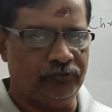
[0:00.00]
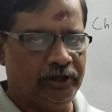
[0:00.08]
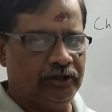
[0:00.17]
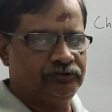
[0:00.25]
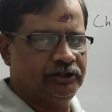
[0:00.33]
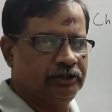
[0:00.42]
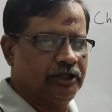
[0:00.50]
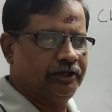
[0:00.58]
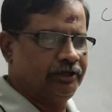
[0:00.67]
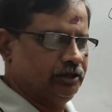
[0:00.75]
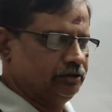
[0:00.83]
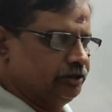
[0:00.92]
we have seen
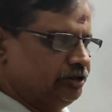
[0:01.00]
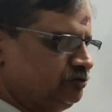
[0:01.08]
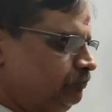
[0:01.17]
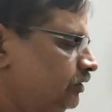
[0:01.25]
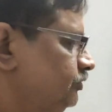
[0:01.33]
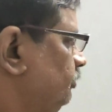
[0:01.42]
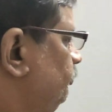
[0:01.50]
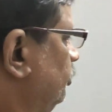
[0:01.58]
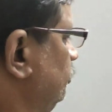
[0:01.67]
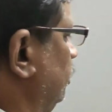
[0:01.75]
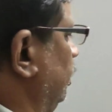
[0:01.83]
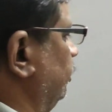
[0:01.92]
that the dispersive
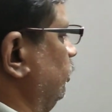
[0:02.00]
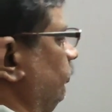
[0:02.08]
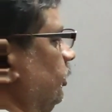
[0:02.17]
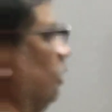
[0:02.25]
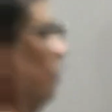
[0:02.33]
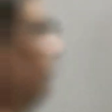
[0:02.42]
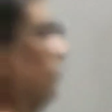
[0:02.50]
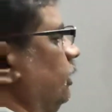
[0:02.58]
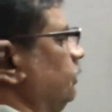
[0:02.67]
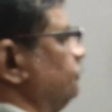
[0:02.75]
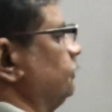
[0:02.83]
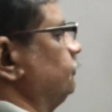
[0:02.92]
power of the material of the
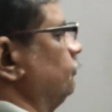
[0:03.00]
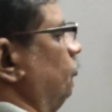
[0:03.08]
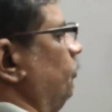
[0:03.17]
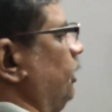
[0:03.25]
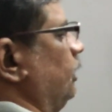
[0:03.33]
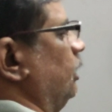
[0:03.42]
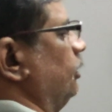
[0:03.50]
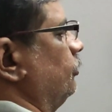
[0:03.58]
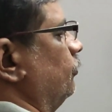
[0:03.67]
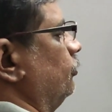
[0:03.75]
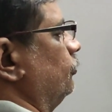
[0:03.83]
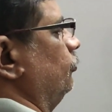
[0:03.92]
lens is omega
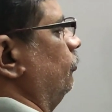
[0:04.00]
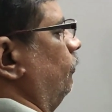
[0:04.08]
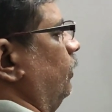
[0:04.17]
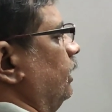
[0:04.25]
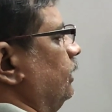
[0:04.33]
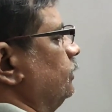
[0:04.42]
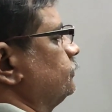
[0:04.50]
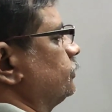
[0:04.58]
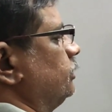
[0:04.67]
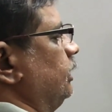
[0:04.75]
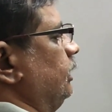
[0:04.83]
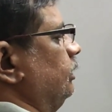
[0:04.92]
equal to minus
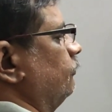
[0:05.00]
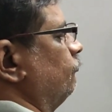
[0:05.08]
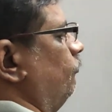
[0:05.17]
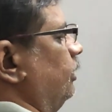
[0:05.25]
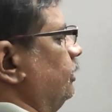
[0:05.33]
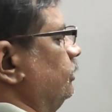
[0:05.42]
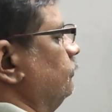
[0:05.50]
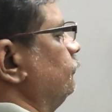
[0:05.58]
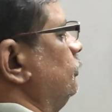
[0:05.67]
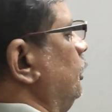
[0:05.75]
df by f